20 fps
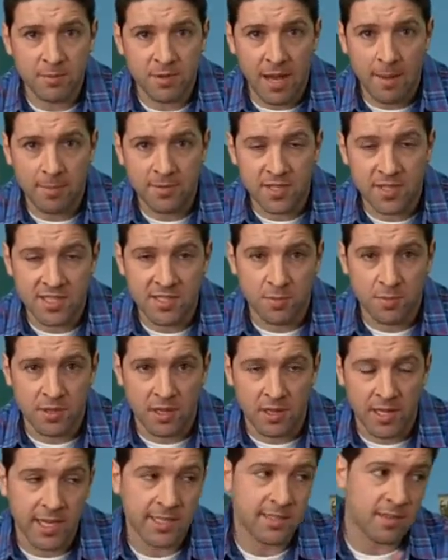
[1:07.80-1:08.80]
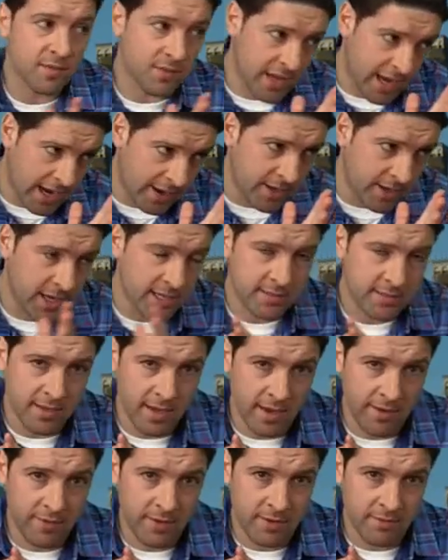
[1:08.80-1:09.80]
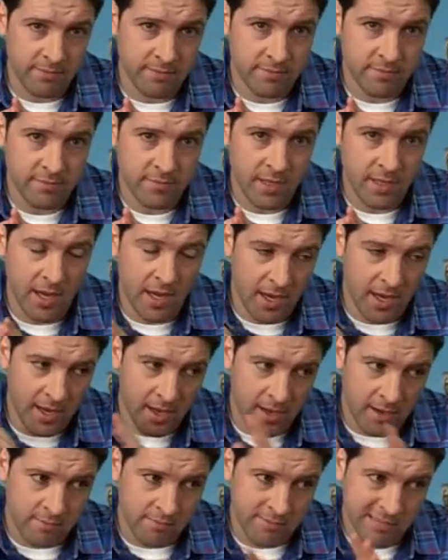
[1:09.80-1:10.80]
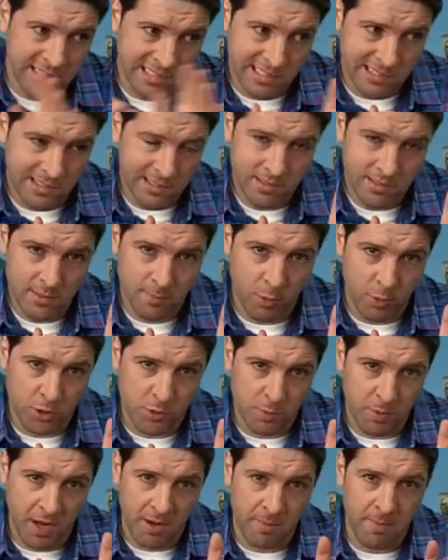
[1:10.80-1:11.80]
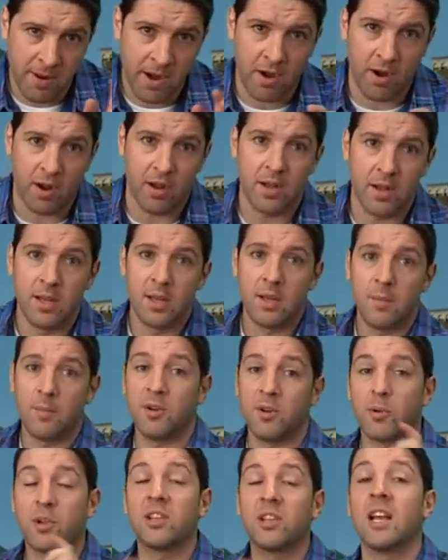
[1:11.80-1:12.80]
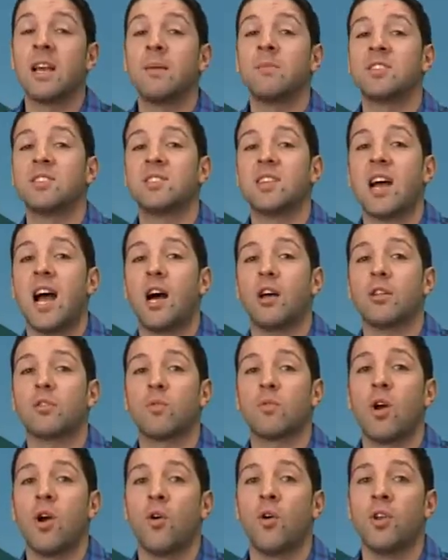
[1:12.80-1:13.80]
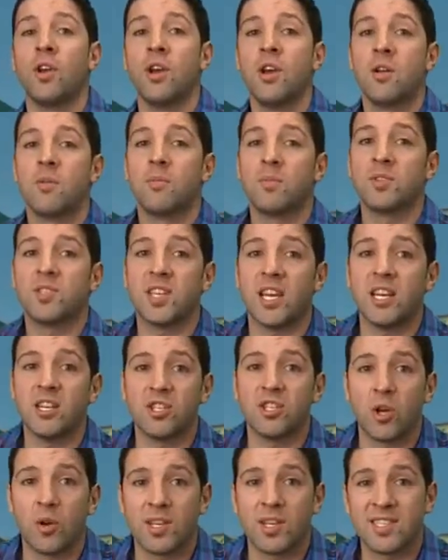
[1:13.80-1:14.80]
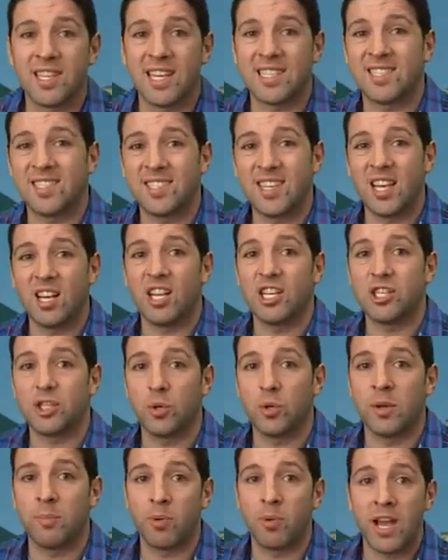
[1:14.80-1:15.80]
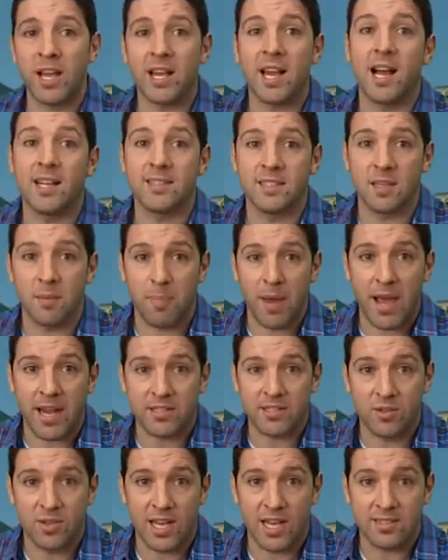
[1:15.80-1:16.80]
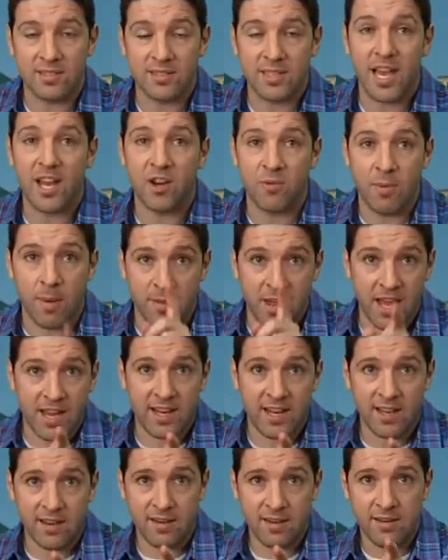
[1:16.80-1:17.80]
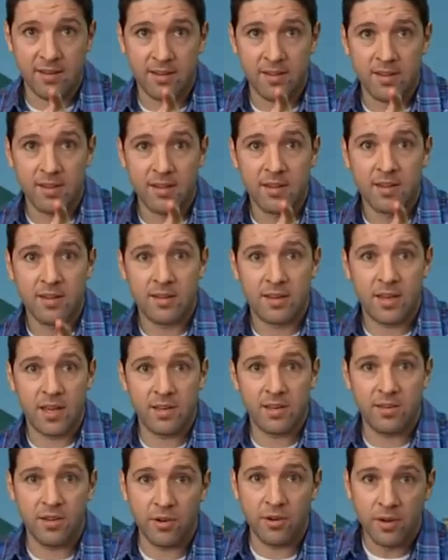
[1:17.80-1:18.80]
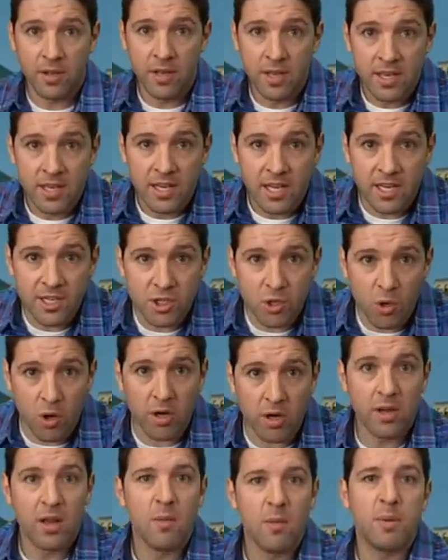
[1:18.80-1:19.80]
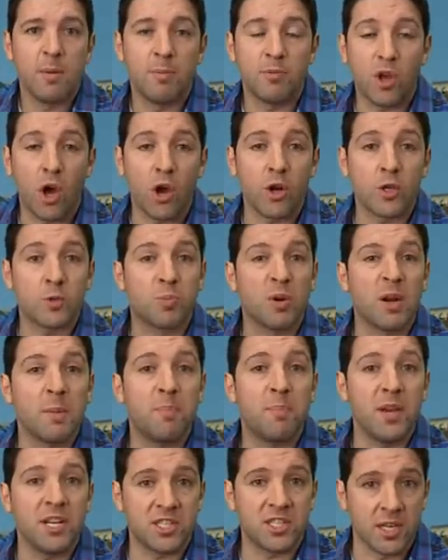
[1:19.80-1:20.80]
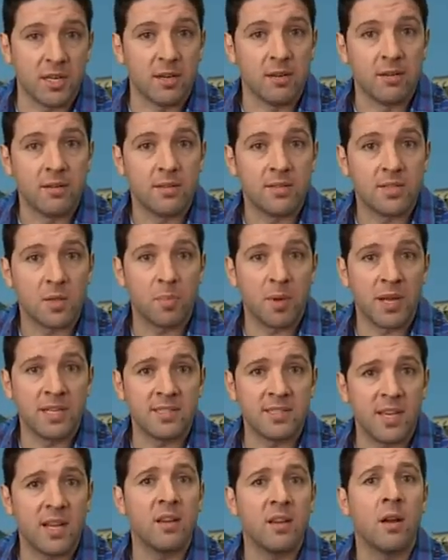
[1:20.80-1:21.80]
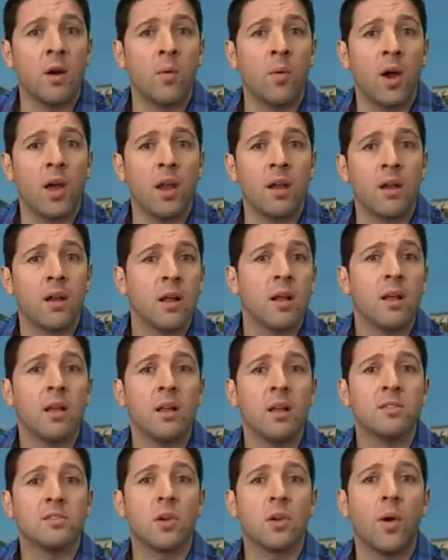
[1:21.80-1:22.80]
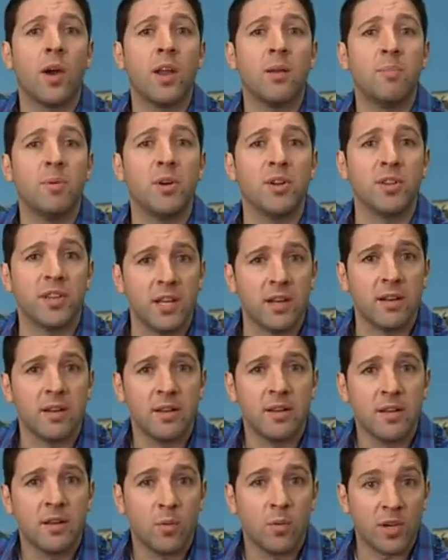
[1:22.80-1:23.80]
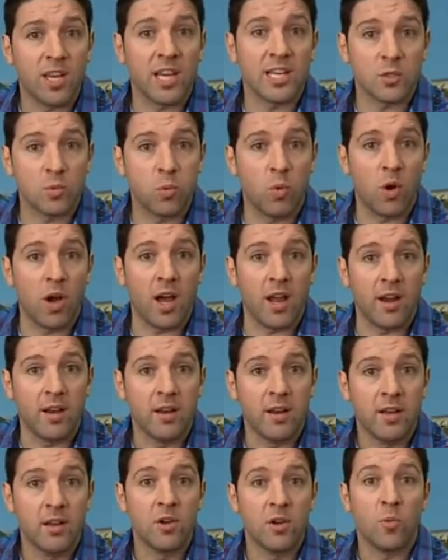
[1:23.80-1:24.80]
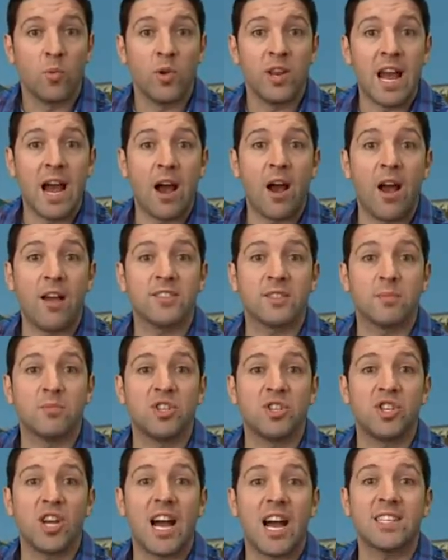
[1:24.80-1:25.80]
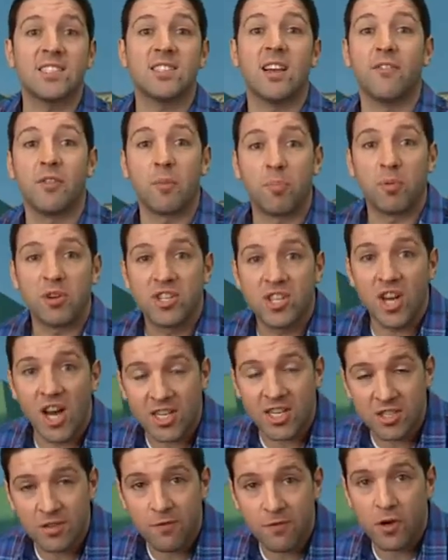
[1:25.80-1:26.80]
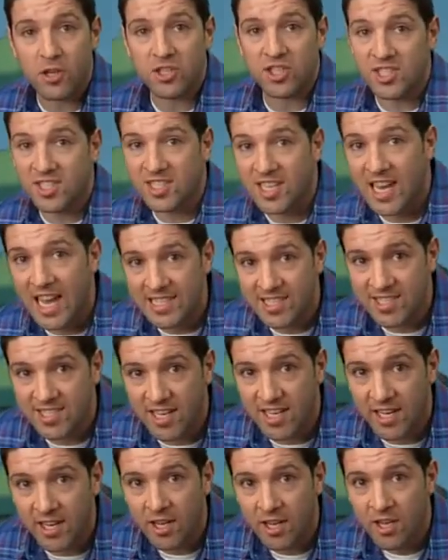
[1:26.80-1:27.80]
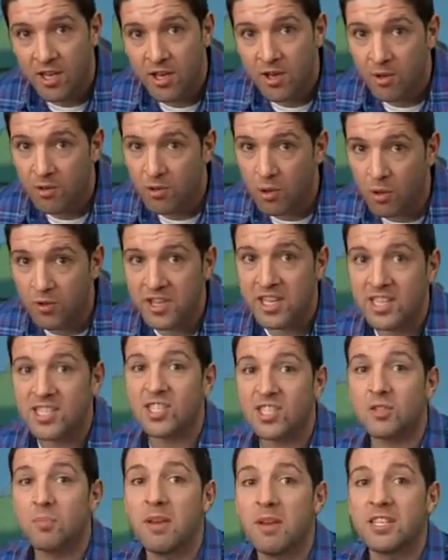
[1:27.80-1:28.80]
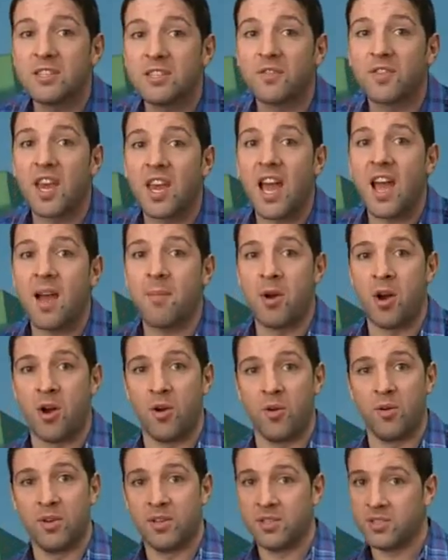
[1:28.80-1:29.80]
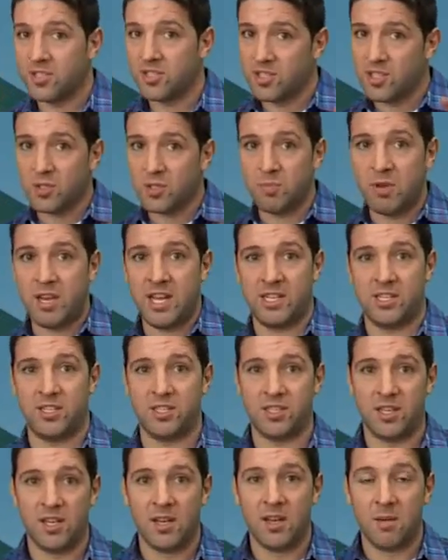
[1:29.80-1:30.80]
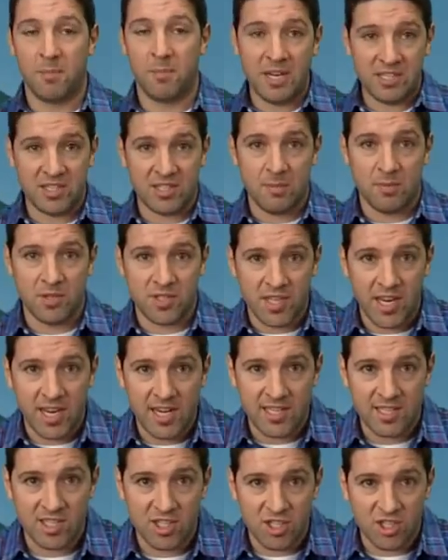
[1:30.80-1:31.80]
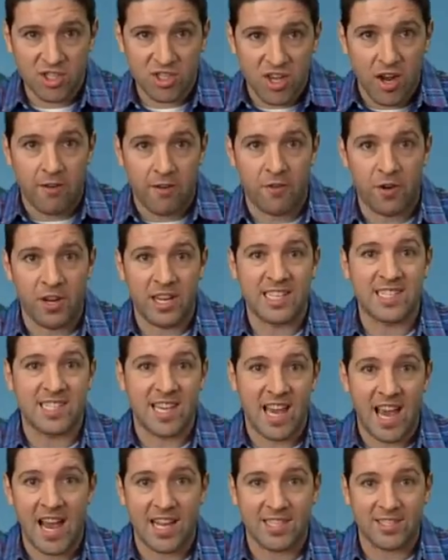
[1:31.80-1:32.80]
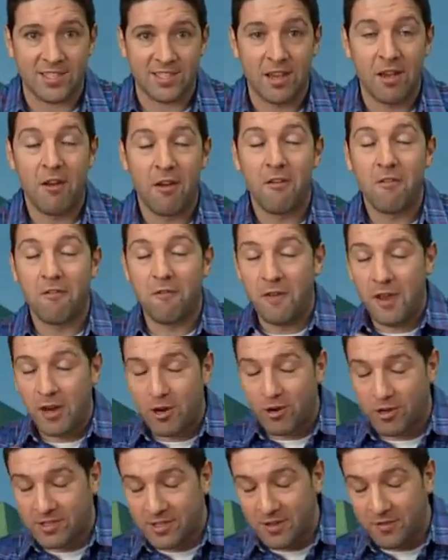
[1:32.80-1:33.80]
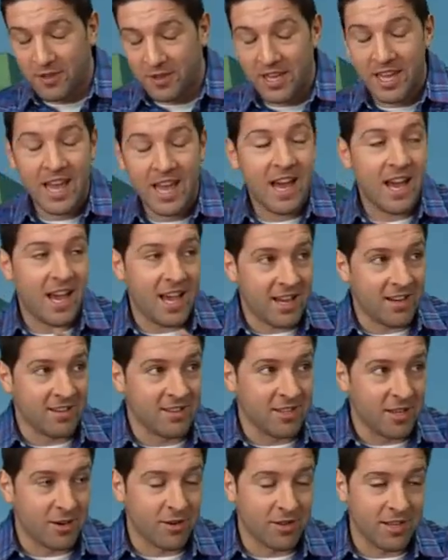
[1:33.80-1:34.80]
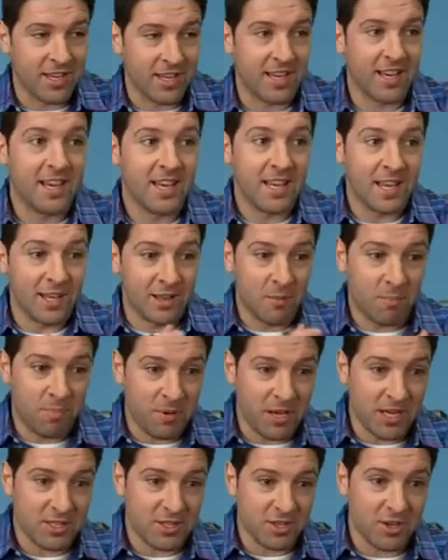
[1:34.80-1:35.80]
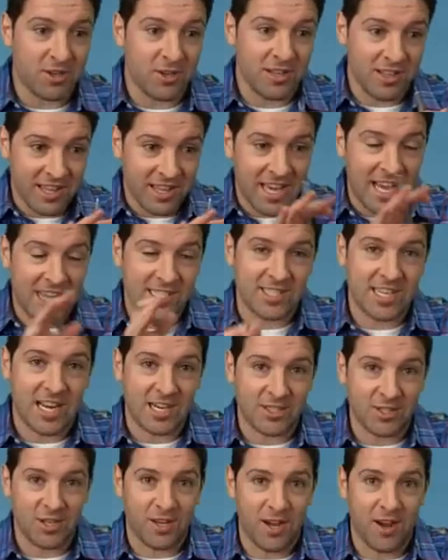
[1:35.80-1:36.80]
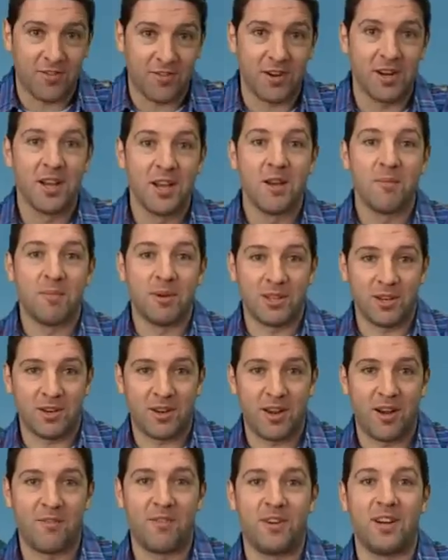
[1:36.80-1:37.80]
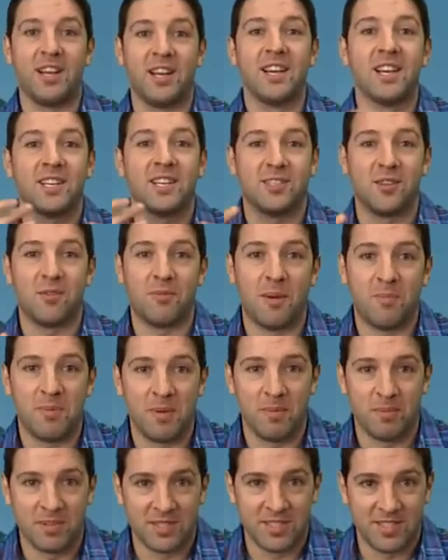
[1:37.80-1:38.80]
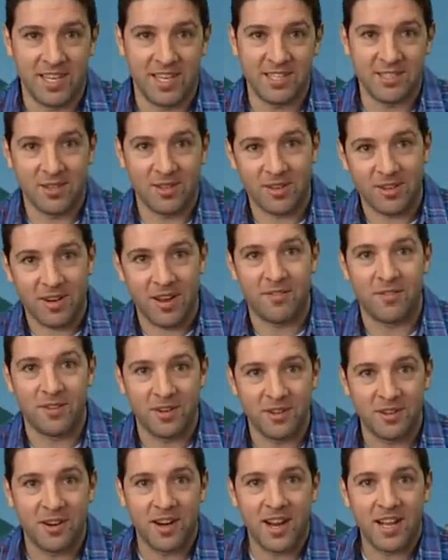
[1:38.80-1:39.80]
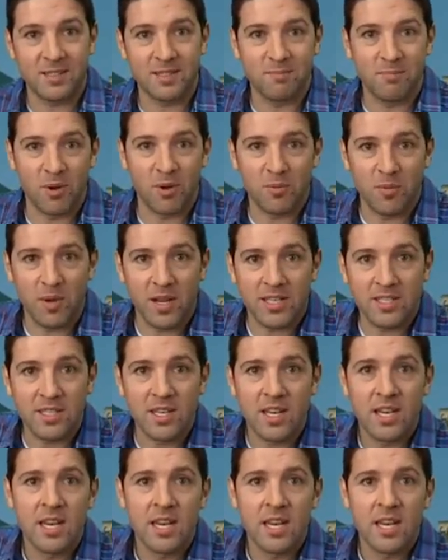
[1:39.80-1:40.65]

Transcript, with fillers: some competition with the likes of the Audi A7 and Porsche Panamera. But to reclaim the style throne, Mercedes showed us that CLS shooting brake concept back in 2010. You remember that, Ian? Yeah. Yeah, you do. In short, people thought it was pretty bitchin', so Ben said, you know what? Let's go ahead and build it. Well, guess what? We now have some shots of the production version testing only a smidge of camo. Just a smidge. Basically, Mercedes is just covering its ass, figuratively and literally. In the picture, the ass is actually covered, but they're covering it because they don't want people to see it, so they're covering their ass both ways.